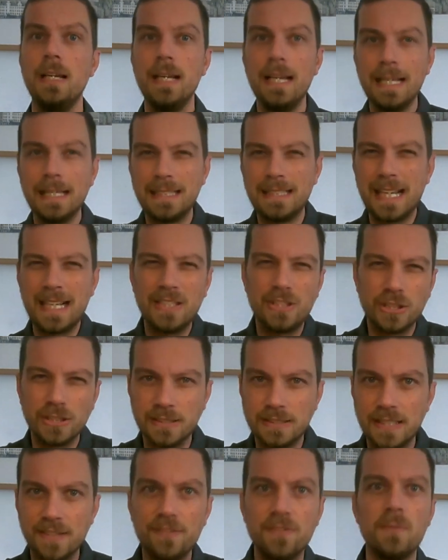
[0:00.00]
engaging
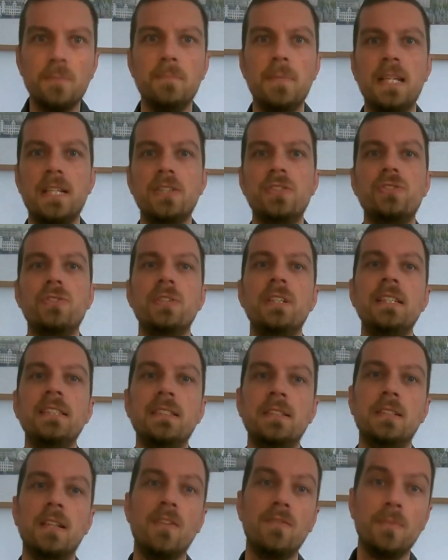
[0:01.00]
different ministries
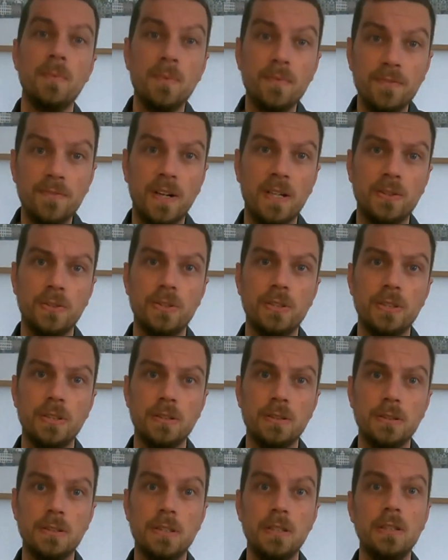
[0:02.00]
and government
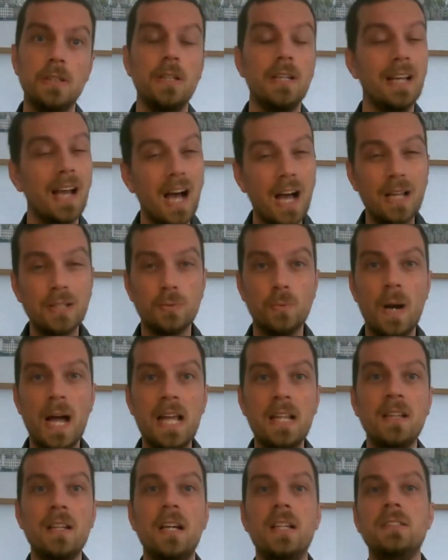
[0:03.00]
functions, as
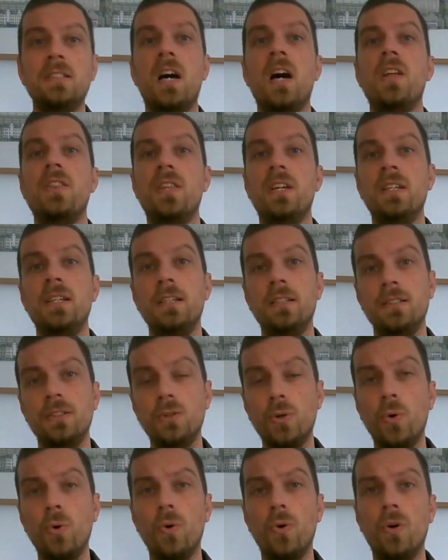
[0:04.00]
well as other
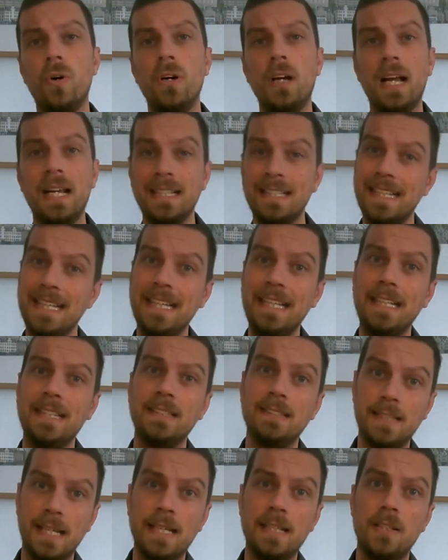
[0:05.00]
core and key
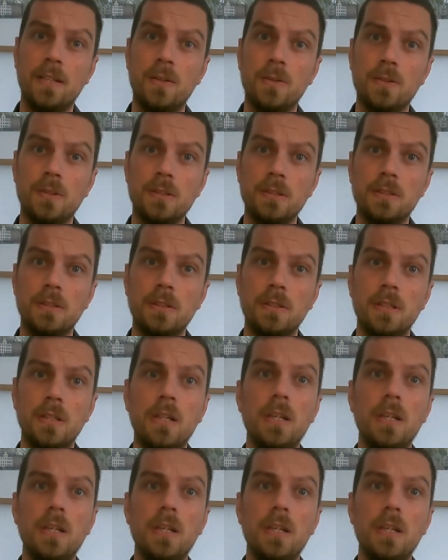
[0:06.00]
stakeholders.